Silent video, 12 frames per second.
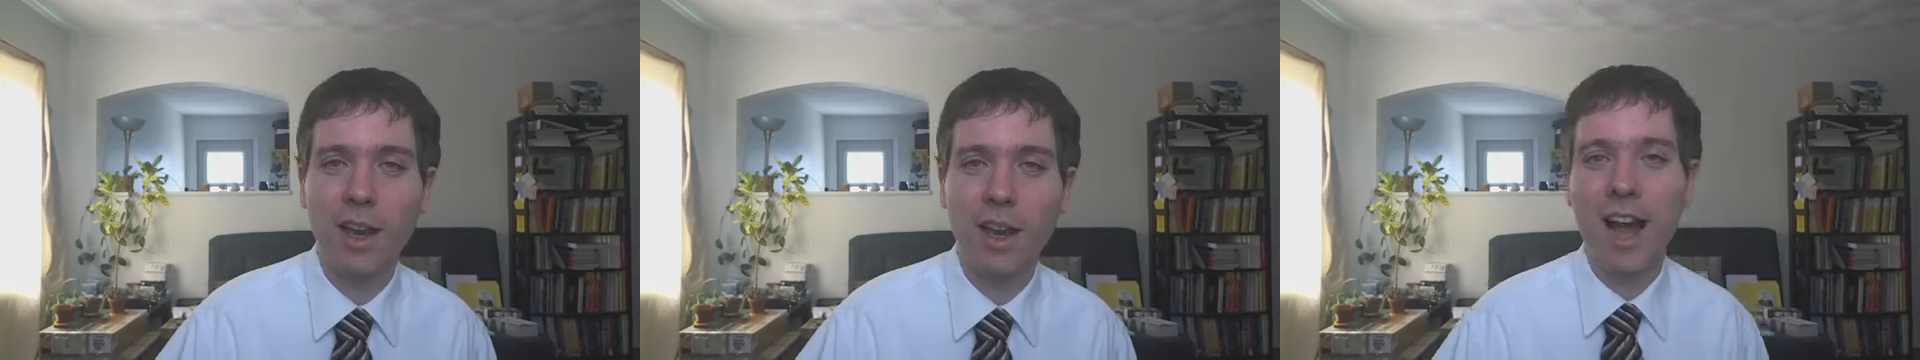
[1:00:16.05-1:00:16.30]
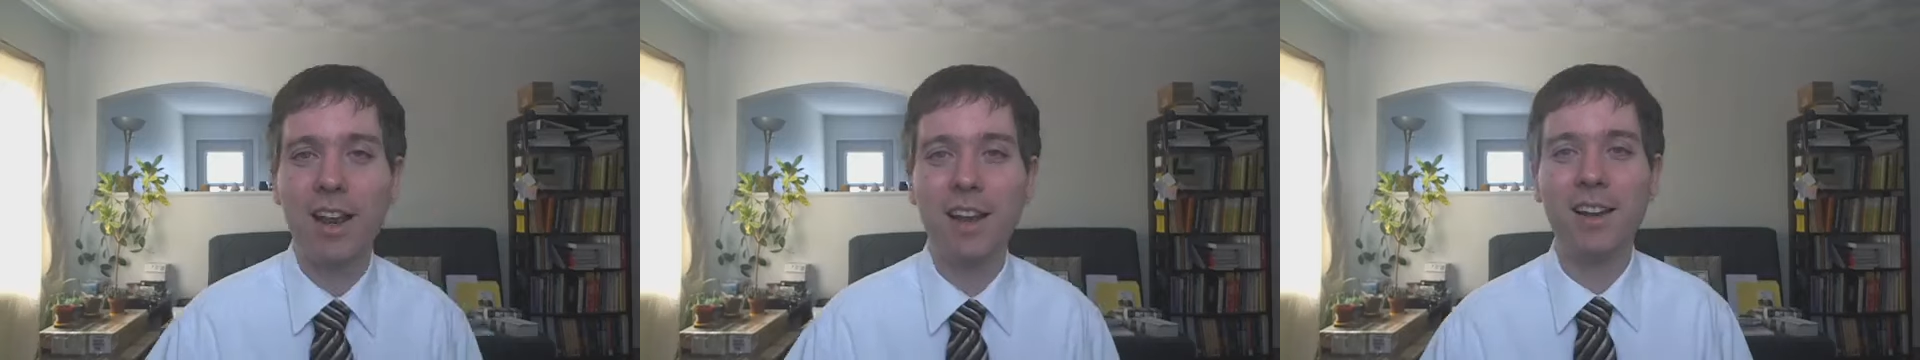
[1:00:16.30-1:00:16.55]

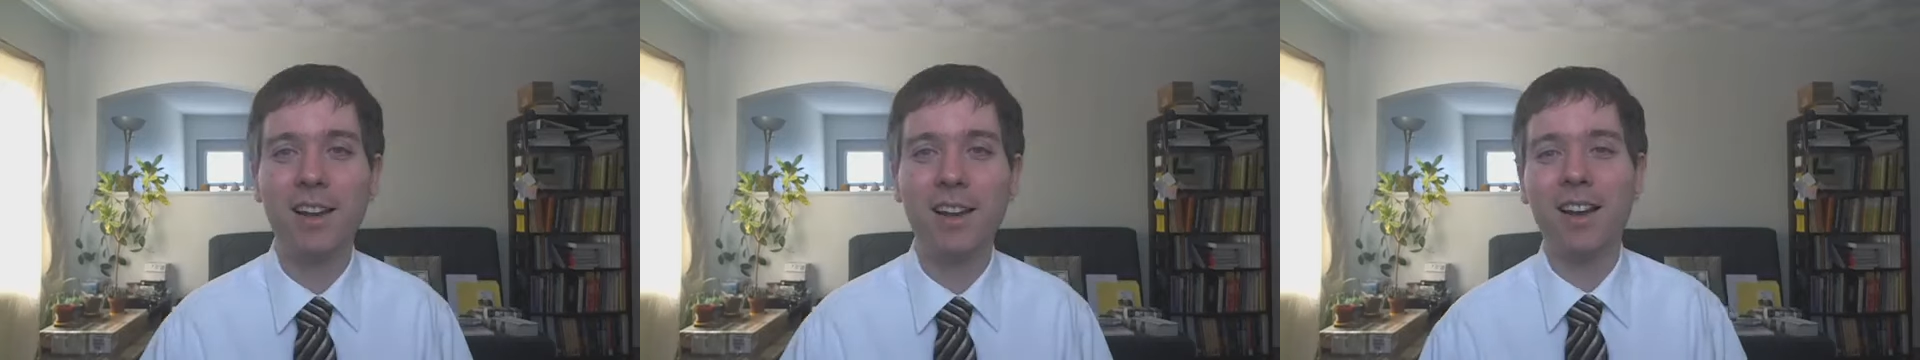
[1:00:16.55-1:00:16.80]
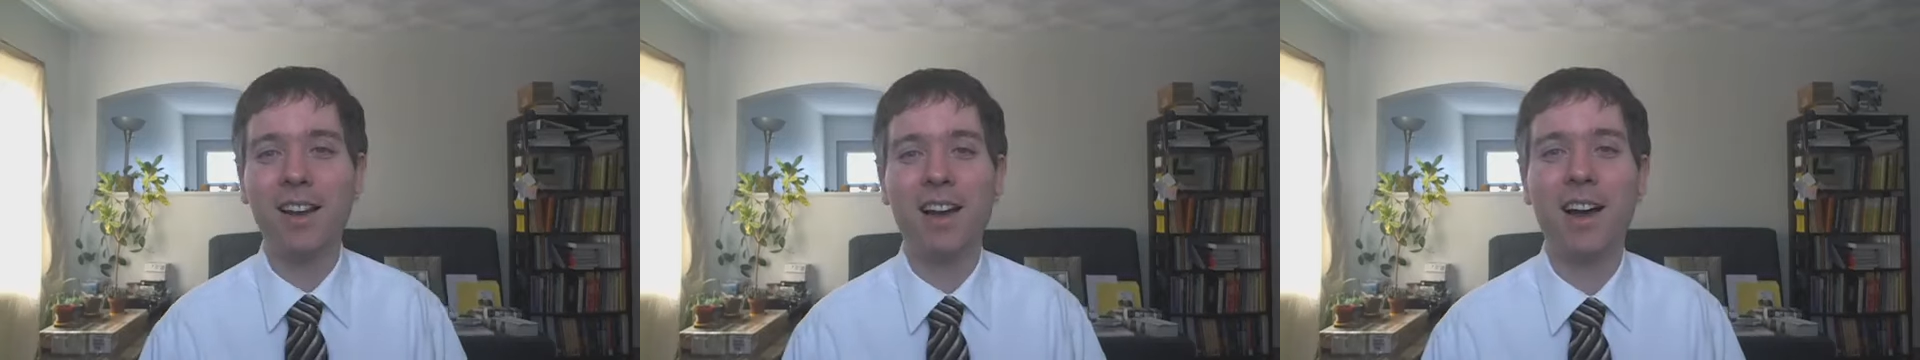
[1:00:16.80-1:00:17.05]
high
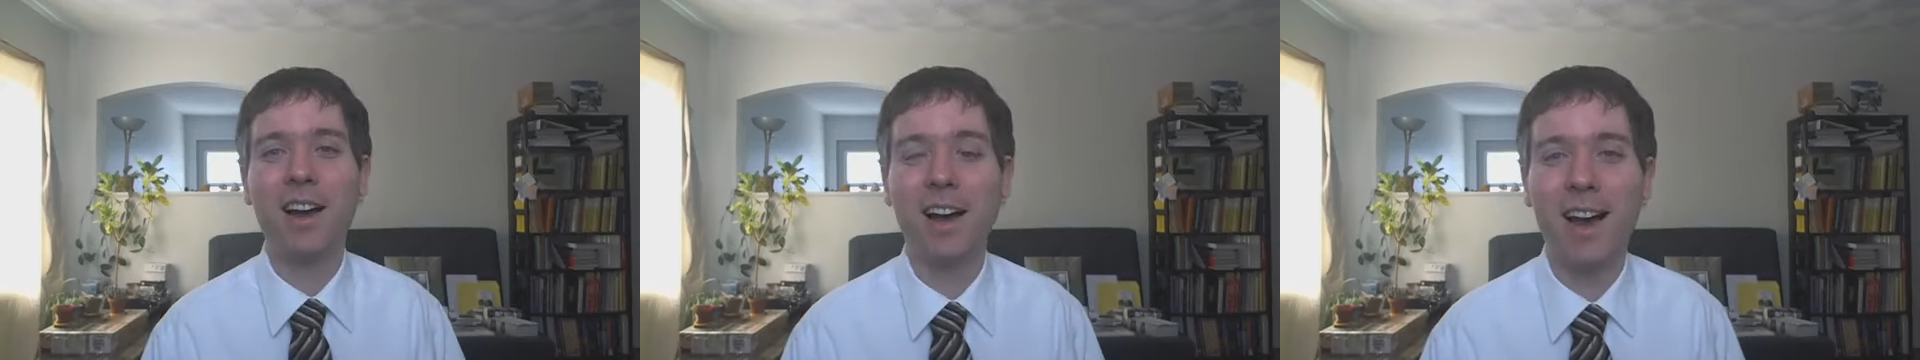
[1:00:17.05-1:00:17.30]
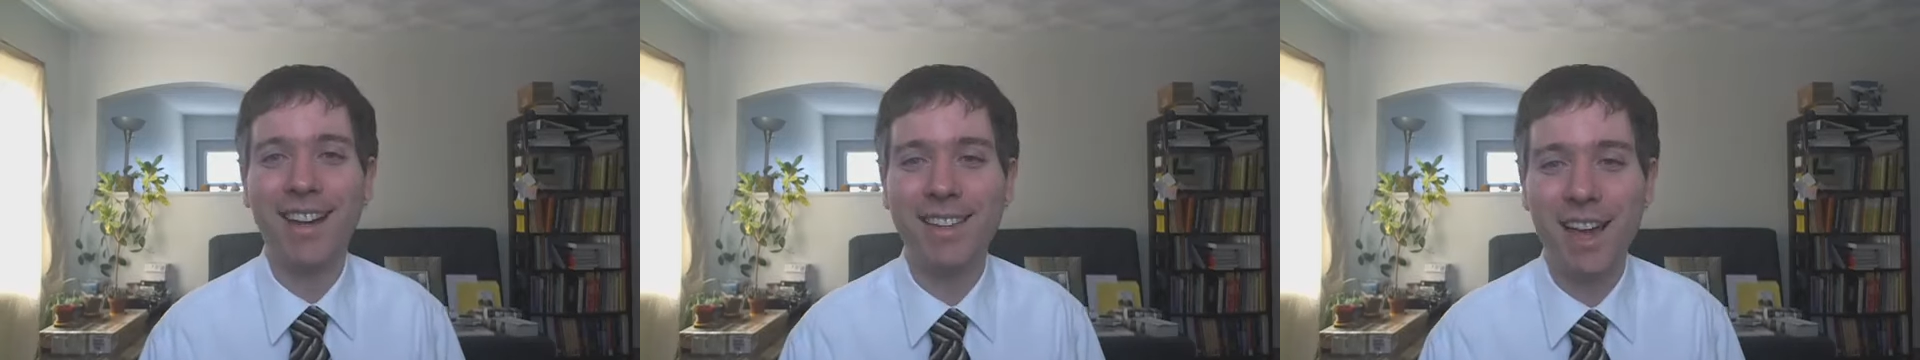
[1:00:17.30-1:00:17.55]

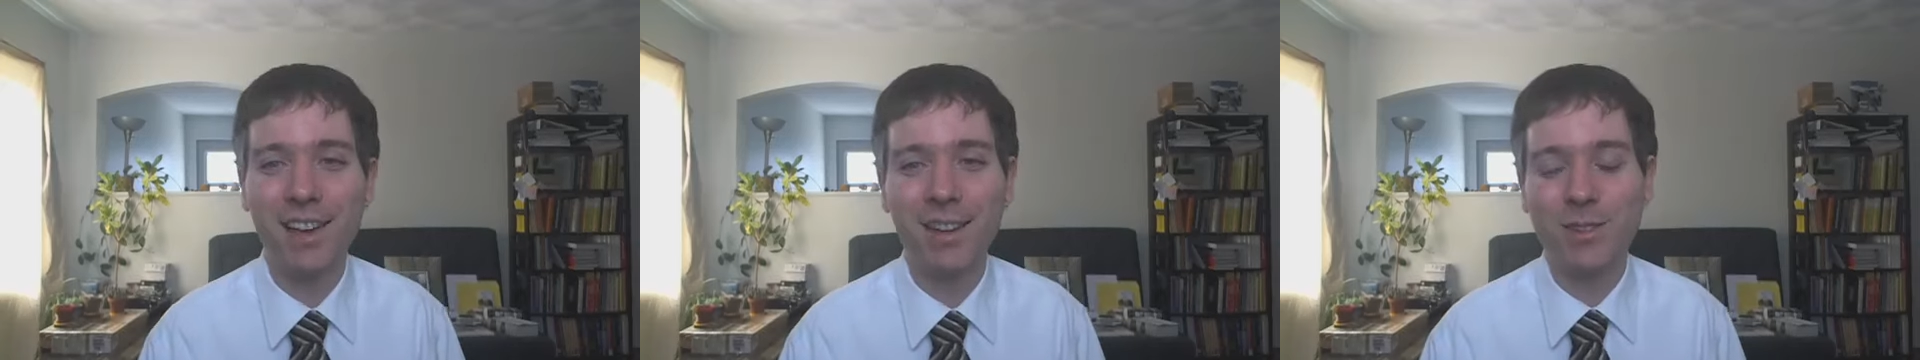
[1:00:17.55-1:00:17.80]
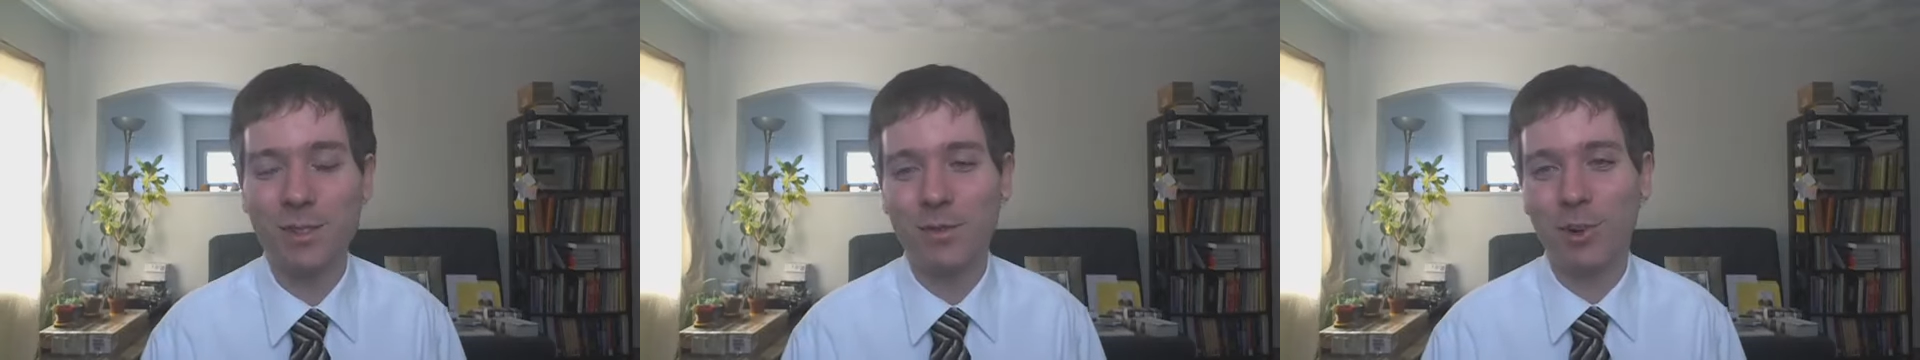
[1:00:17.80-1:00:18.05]

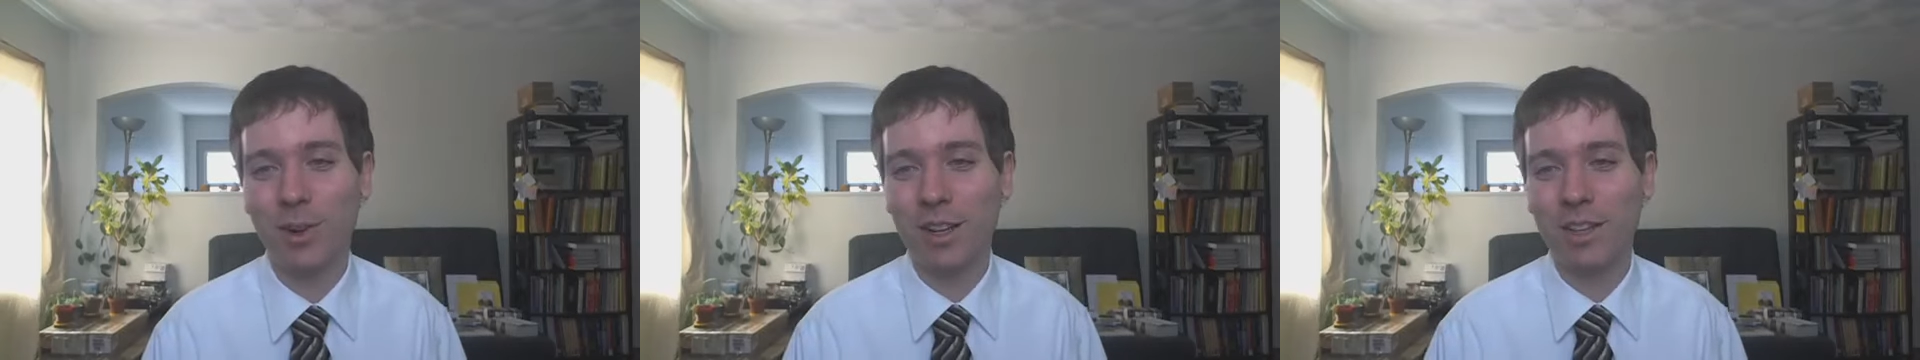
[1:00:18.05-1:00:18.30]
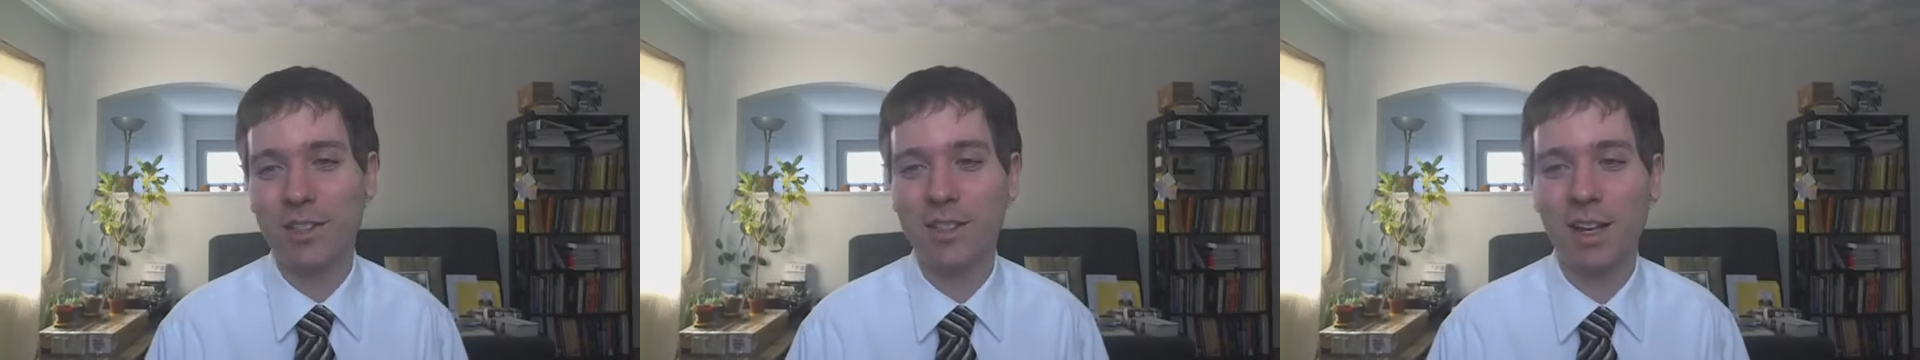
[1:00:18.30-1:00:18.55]
attendance for
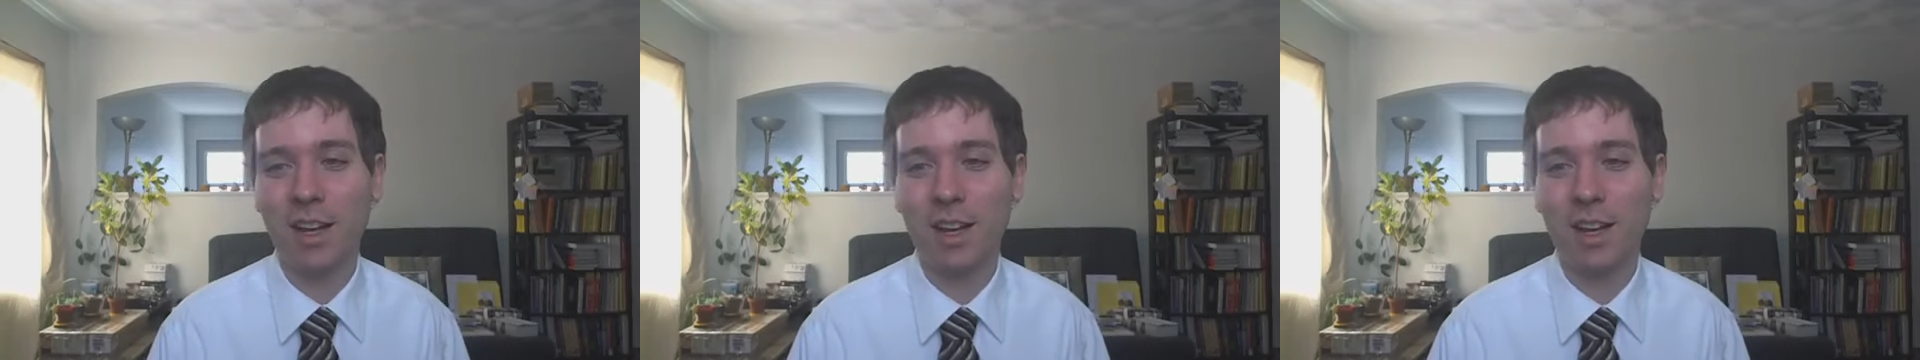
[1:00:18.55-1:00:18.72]
this